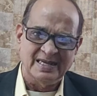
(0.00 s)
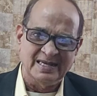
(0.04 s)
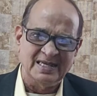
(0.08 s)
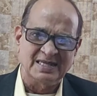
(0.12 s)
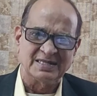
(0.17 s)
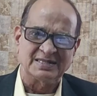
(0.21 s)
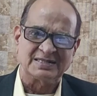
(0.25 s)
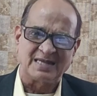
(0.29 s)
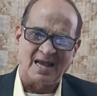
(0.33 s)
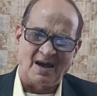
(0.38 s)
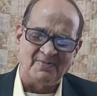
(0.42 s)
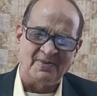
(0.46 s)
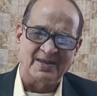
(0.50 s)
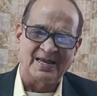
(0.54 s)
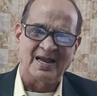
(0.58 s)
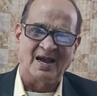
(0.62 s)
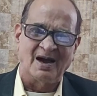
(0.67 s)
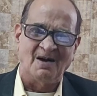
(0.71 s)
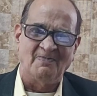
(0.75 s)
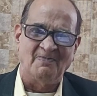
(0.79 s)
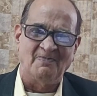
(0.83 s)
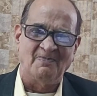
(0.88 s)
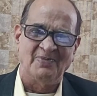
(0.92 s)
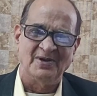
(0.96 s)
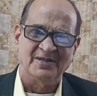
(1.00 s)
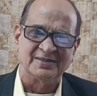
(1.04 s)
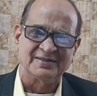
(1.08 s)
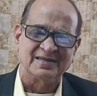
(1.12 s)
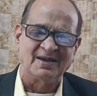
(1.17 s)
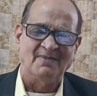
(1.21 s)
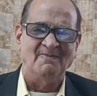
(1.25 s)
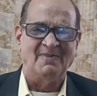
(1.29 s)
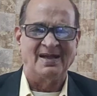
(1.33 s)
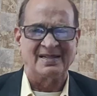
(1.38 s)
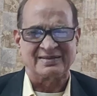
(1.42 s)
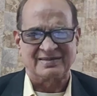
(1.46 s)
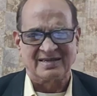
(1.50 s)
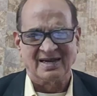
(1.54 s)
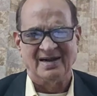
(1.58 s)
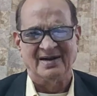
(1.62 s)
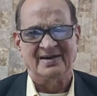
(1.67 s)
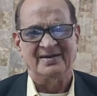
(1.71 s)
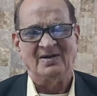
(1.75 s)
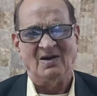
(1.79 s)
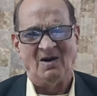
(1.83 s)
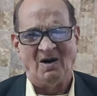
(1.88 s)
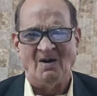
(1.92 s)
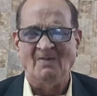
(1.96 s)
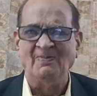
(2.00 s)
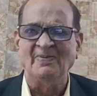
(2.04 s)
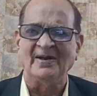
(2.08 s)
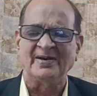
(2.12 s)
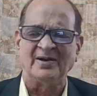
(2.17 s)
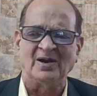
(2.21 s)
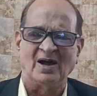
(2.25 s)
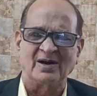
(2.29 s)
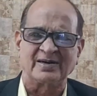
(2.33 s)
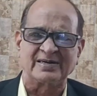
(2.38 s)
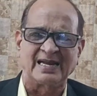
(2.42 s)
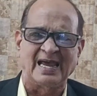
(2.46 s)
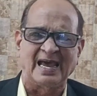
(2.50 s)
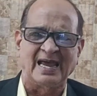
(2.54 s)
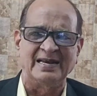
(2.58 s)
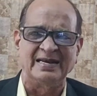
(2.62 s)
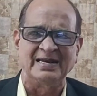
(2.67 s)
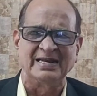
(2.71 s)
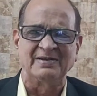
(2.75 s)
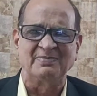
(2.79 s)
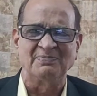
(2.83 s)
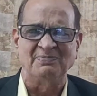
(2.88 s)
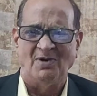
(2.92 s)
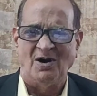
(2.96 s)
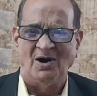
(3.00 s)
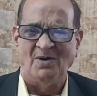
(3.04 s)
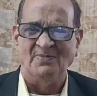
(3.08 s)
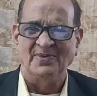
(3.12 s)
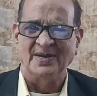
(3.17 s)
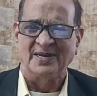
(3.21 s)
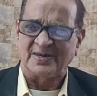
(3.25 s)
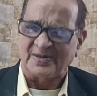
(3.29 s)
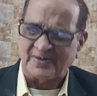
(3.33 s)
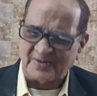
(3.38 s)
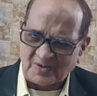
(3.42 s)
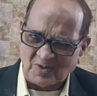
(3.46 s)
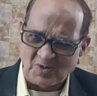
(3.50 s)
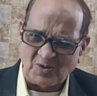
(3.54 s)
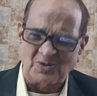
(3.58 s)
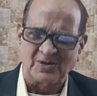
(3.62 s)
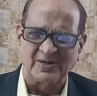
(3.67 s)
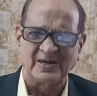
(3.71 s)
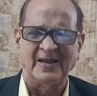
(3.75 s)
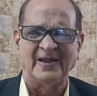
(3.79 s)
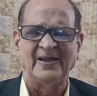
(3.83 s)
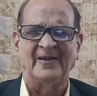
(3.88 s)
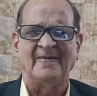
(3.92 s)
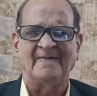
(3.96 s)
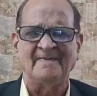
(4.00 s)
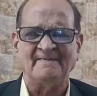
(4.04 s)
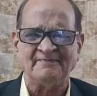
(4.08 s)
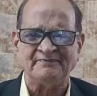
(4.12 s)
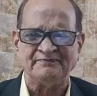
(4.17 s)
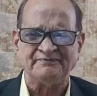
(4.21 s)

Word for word: he is coming up with a method of an organic farming. Okay.